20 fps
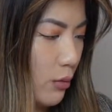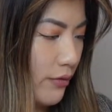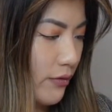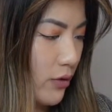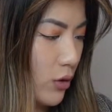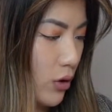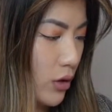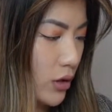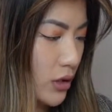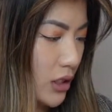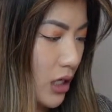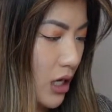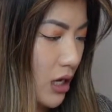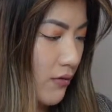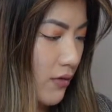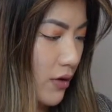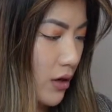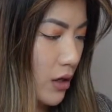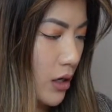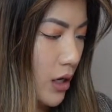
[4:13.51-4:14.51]
We've got
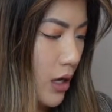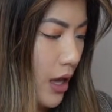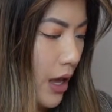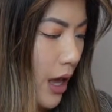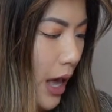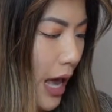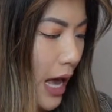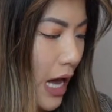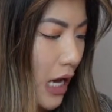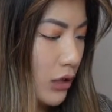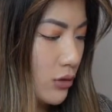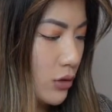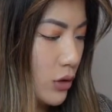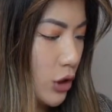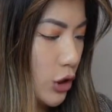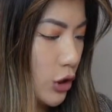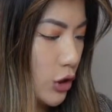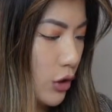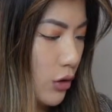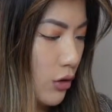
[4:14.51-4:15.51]
even
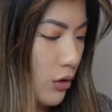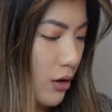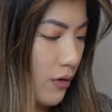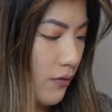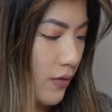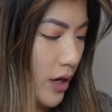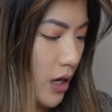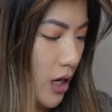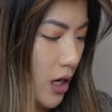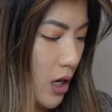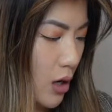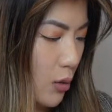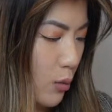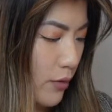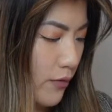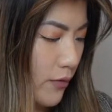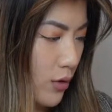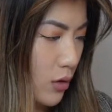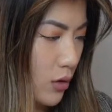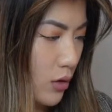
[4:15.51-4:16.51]
houndstooth over here,
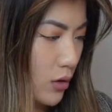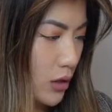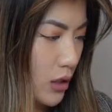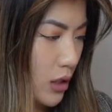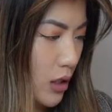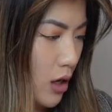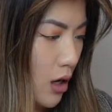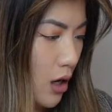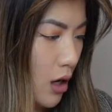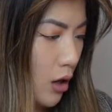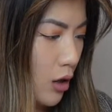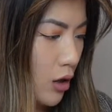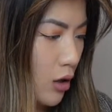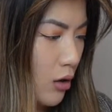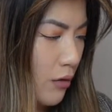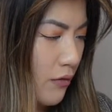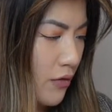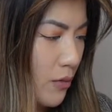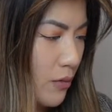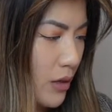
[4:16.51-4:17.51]
we've got a
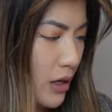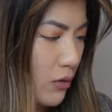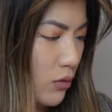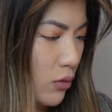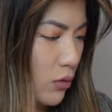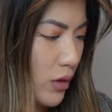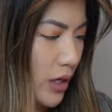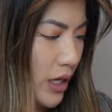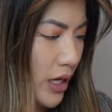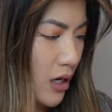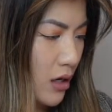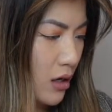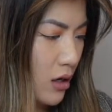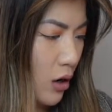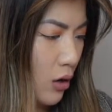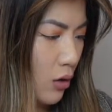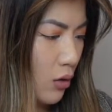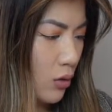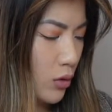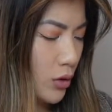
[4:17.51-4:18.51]
lot of them they're all in
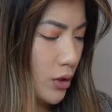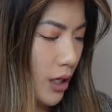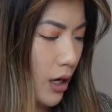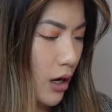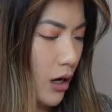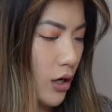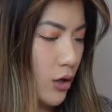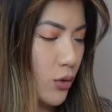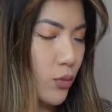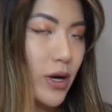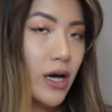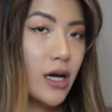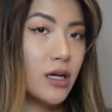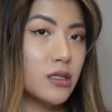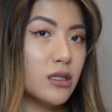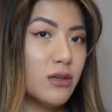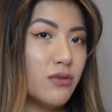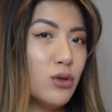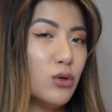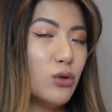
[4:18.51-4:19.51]
gold hardware
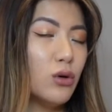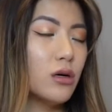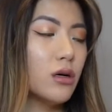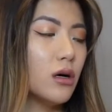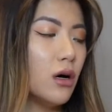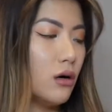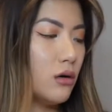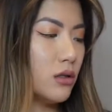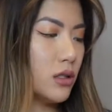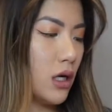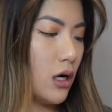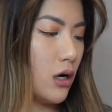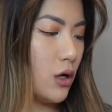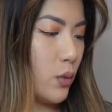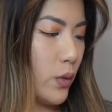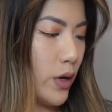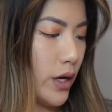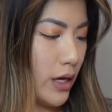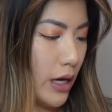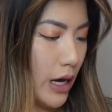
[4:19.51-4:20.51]
so if you're not a gold hardware